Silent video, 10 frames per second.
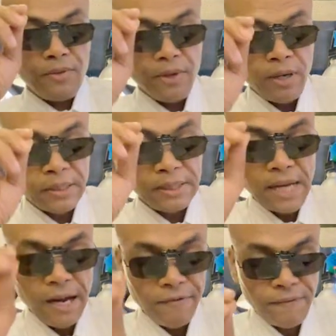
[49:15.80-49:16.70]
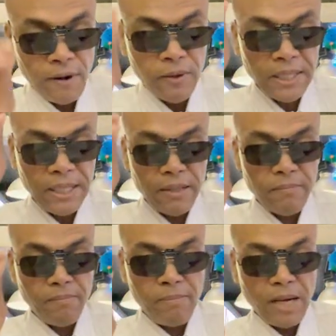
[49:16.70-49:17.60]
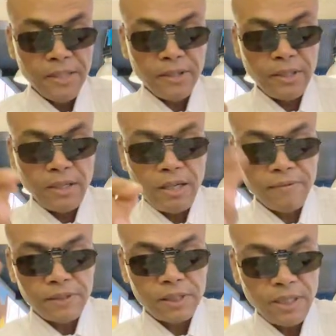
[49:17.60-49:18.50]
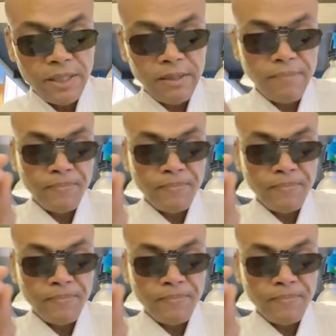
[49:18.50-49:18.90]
the Typhonian mother of Sut,